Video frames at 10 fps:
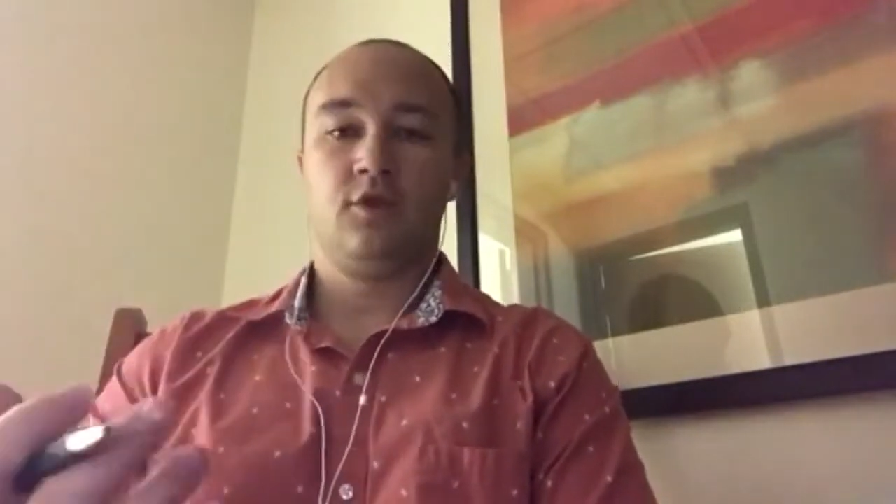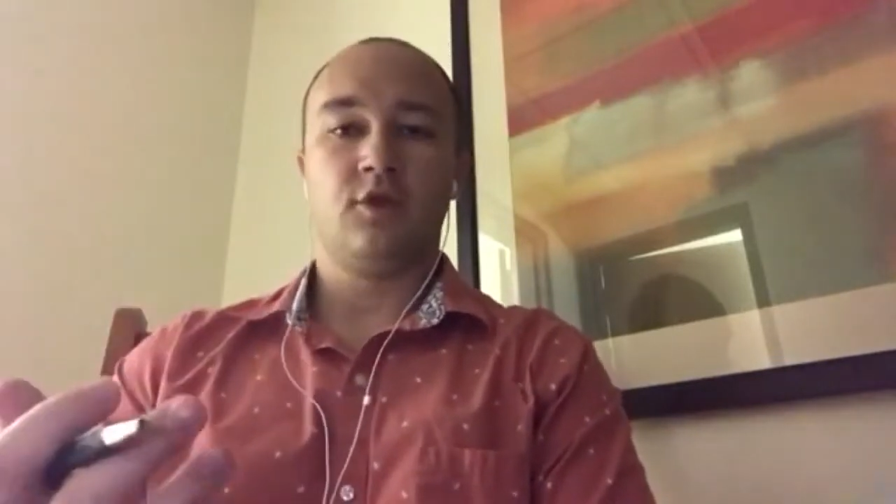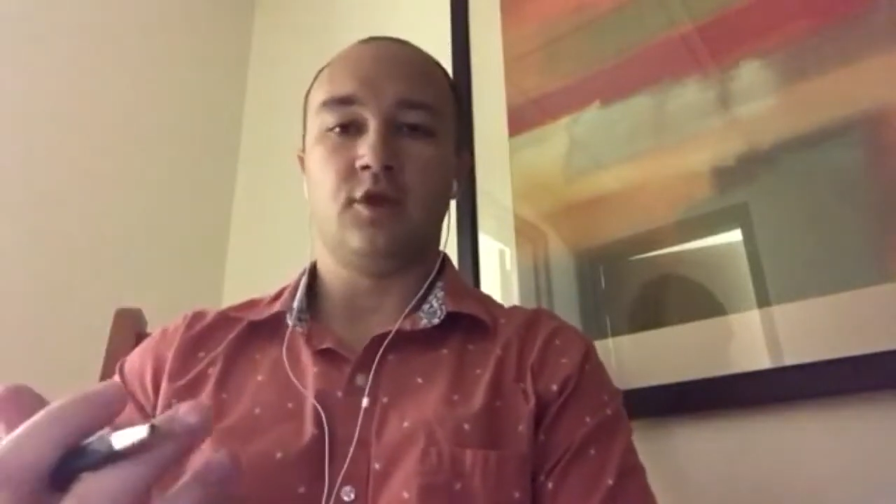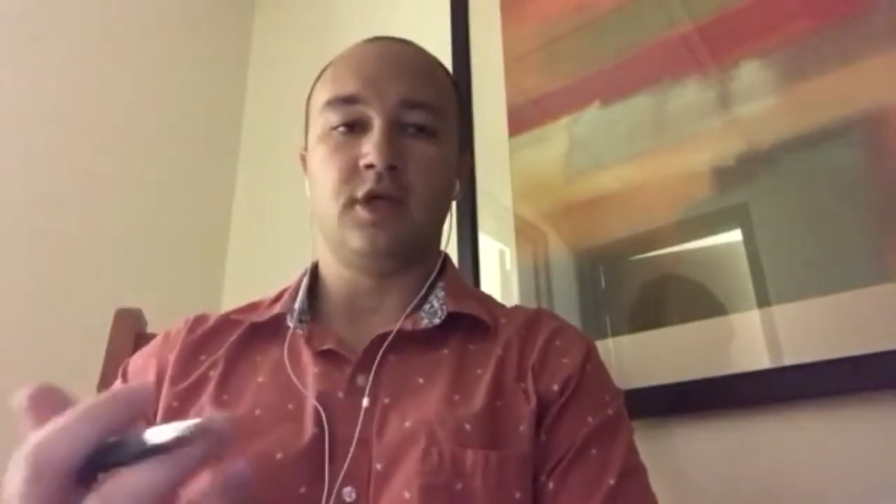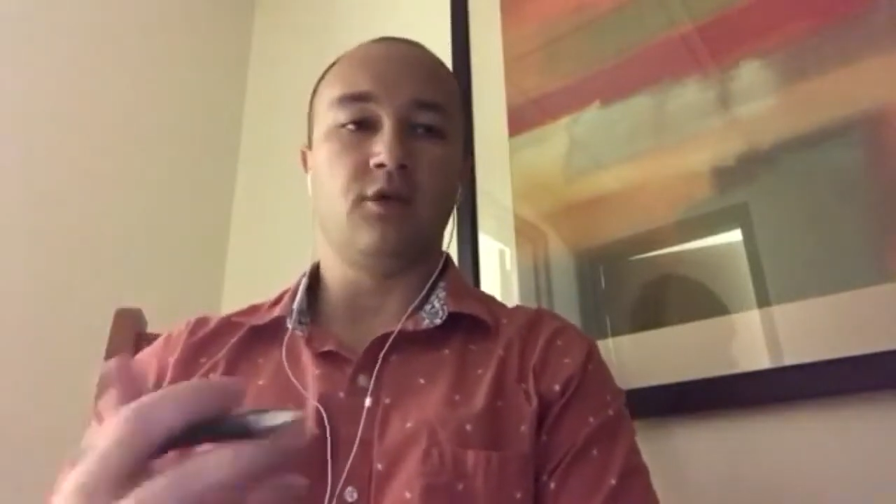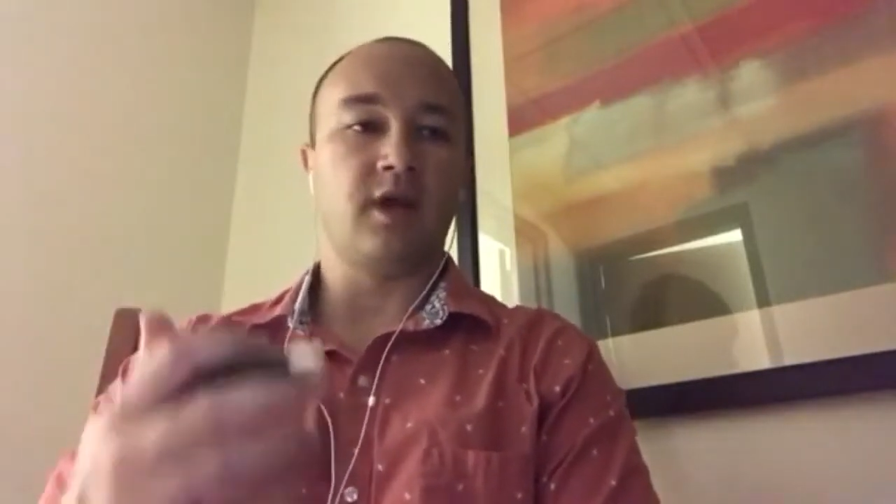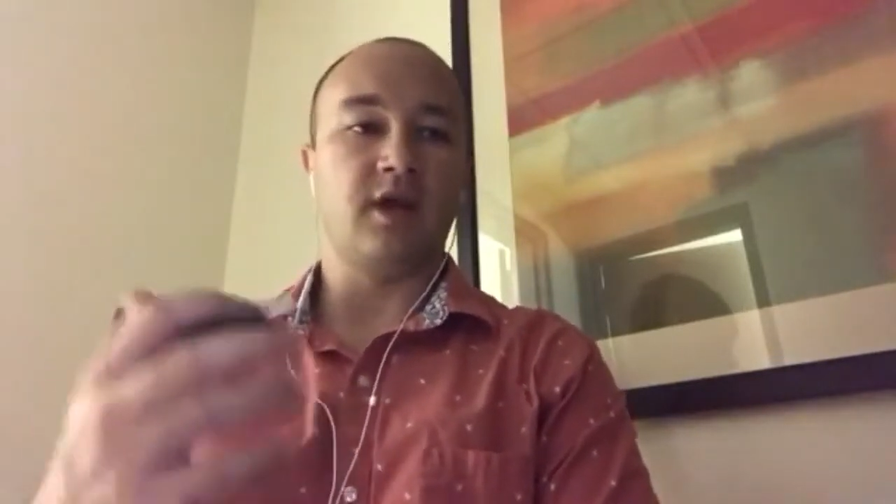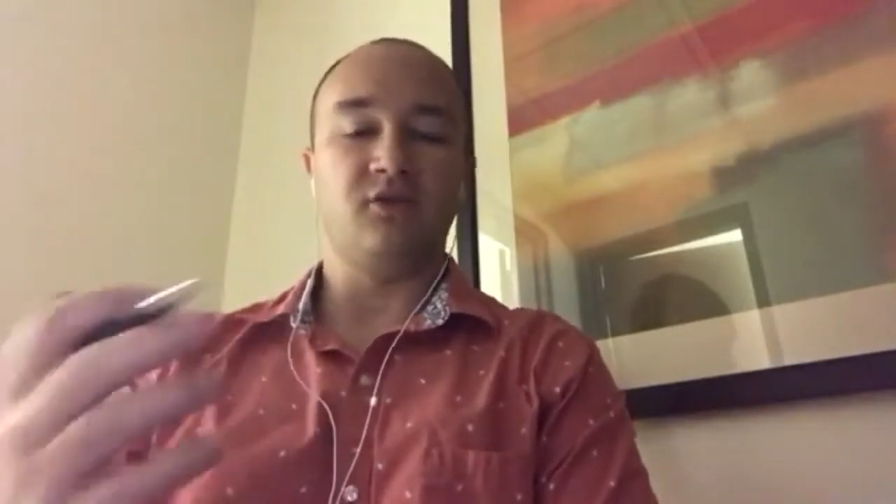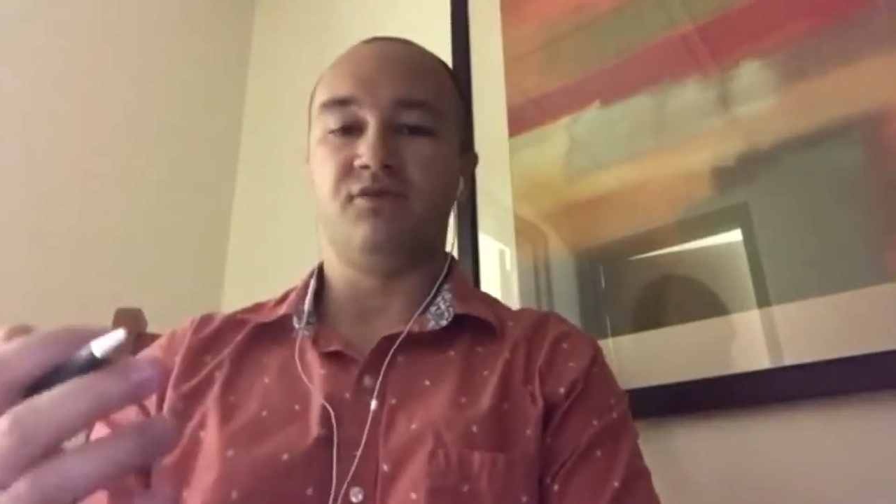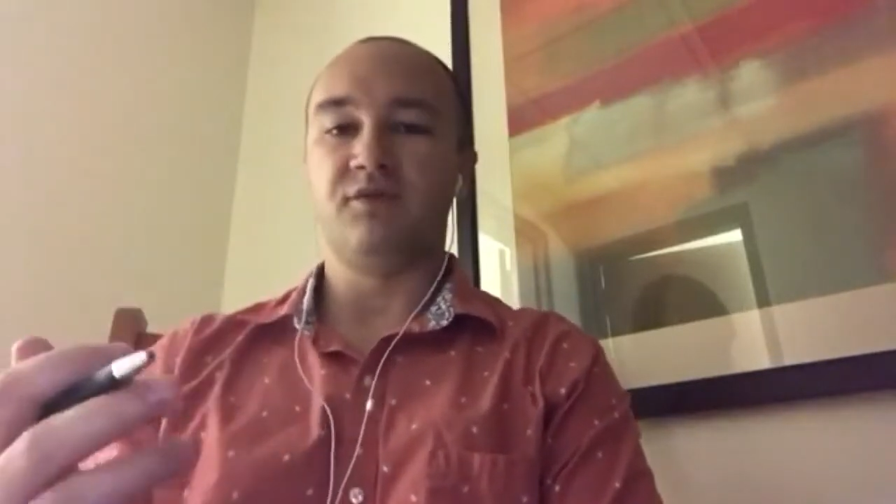30
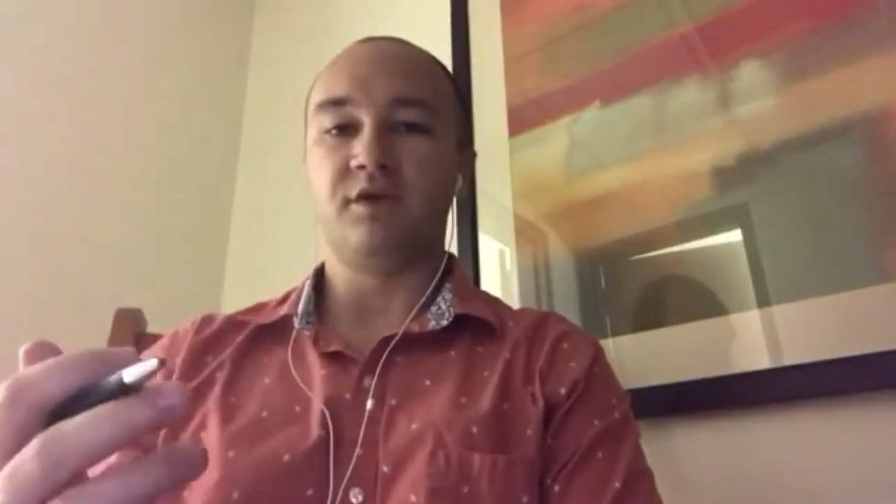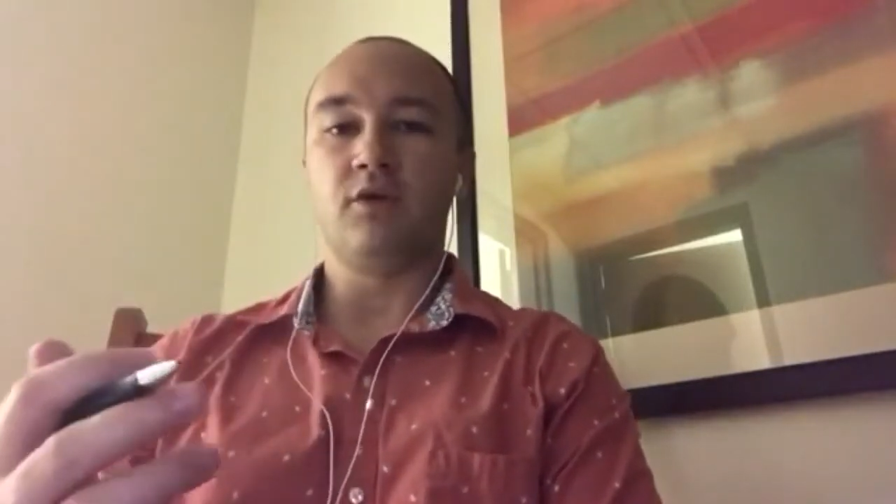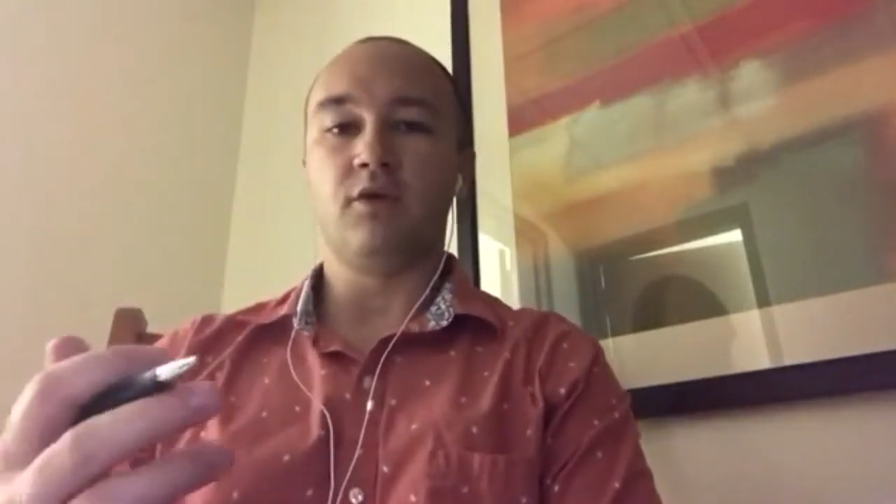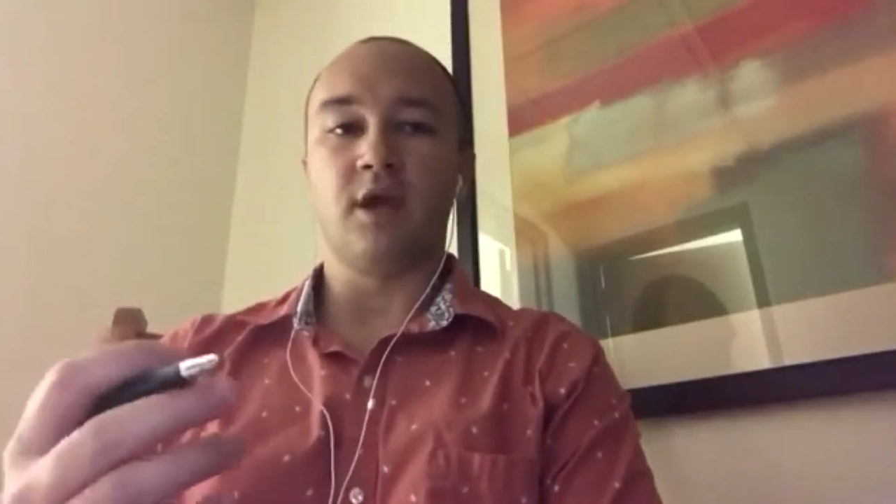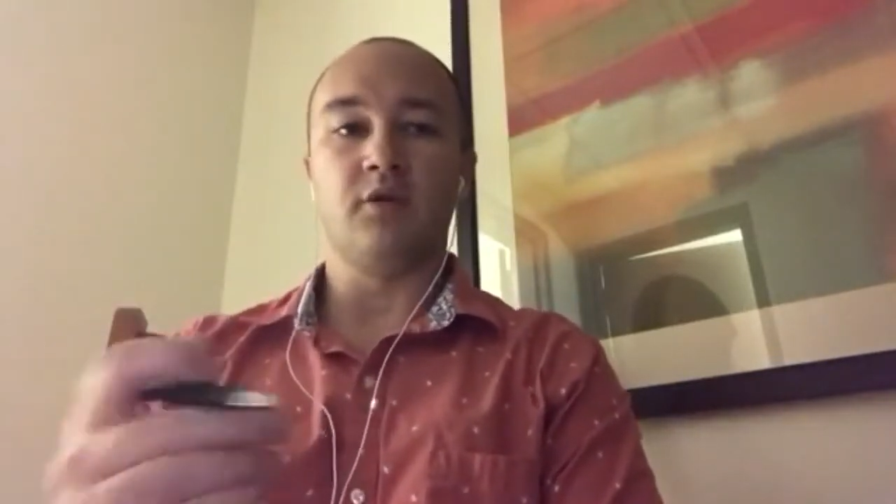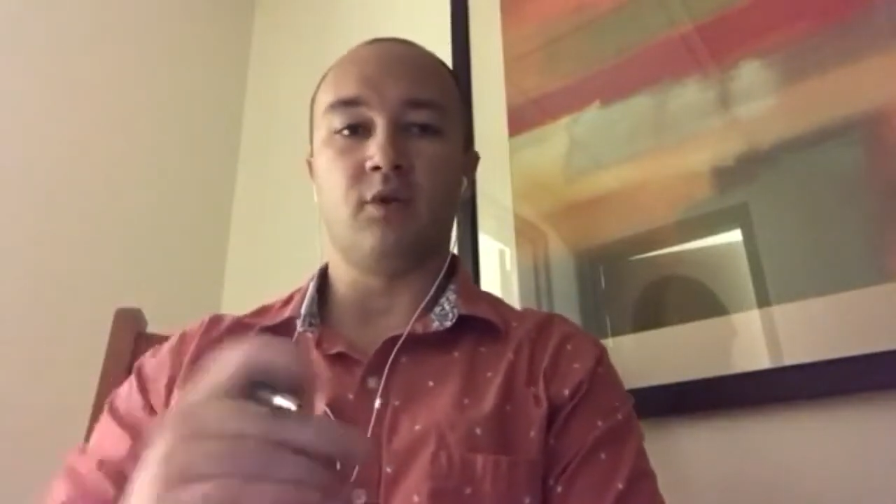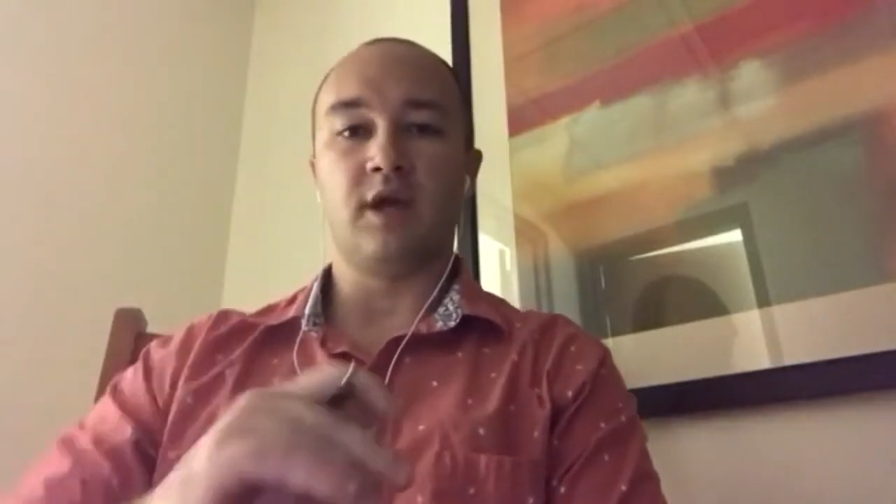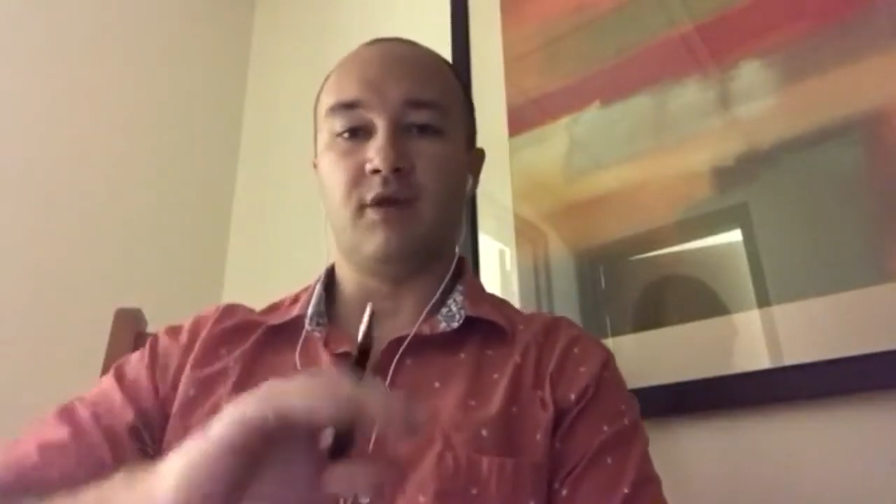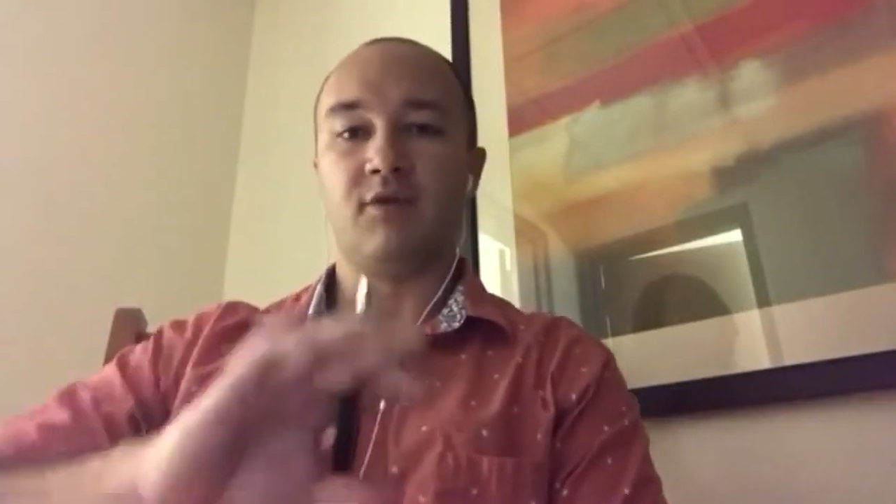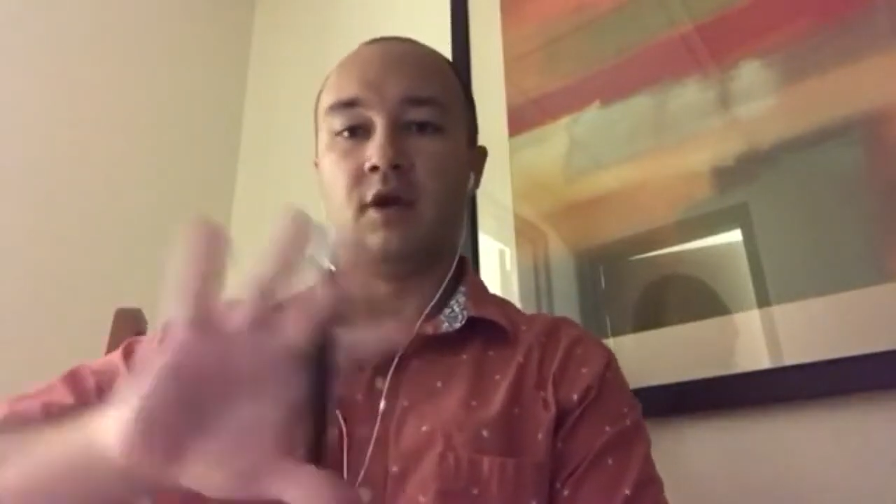grand, 50 grand,
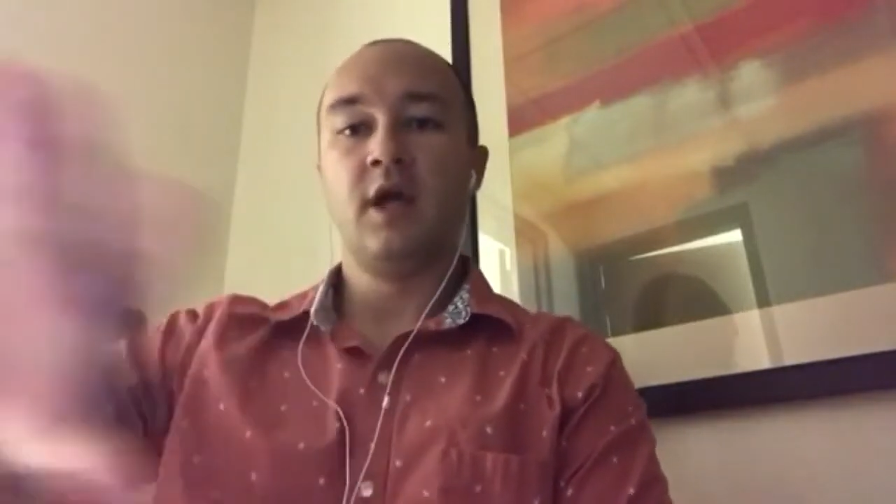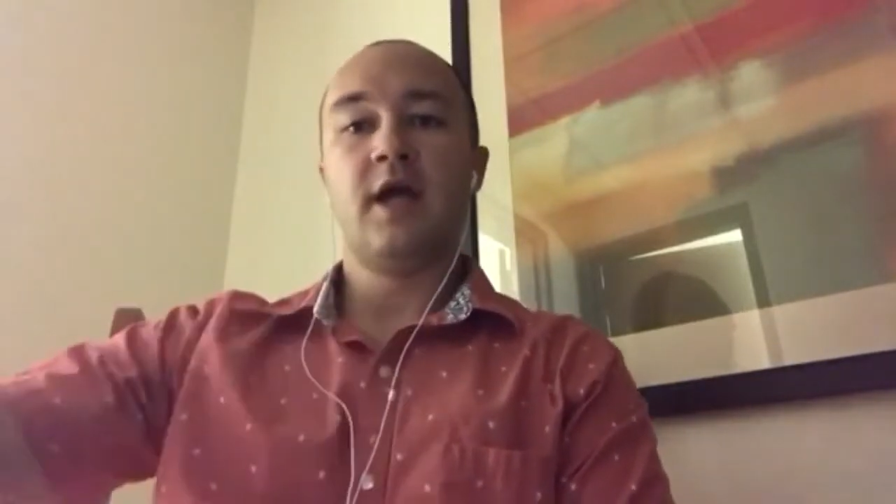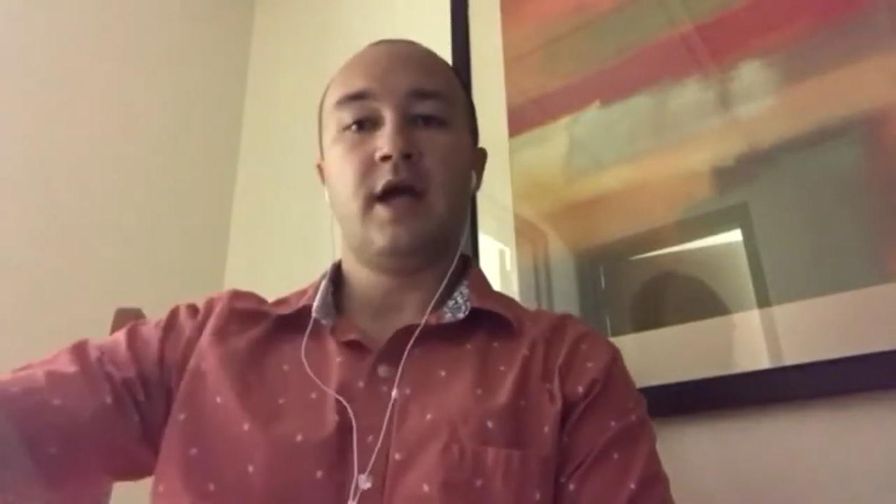whatever,